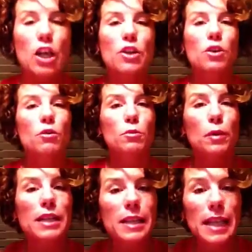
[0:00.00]
So it was
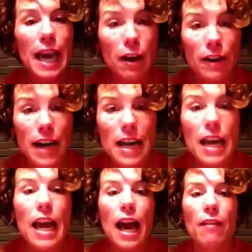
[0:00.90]
pretty scary
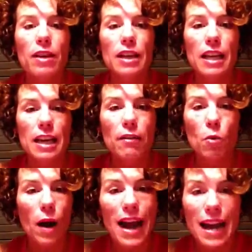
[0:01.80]
having to give
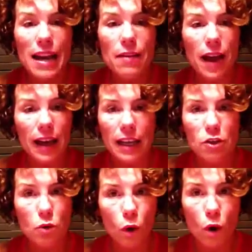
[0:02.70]
away that
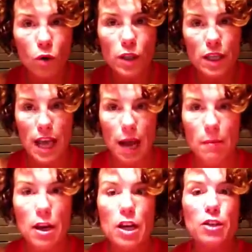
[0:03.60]
control to
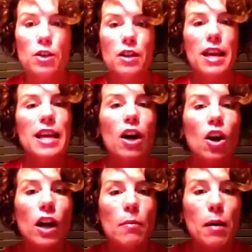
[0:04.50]
them so that they could
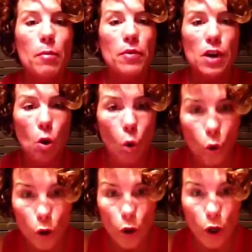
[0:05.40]
all come up with the
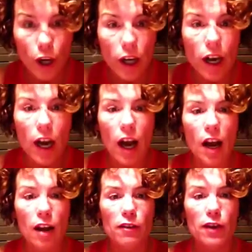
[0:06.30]
order
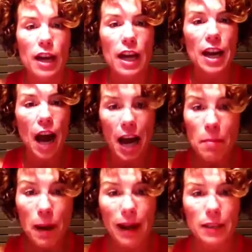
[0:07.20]
of an
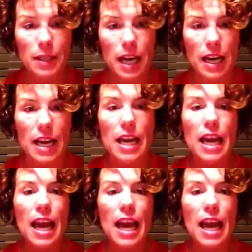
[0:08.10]
iPad study.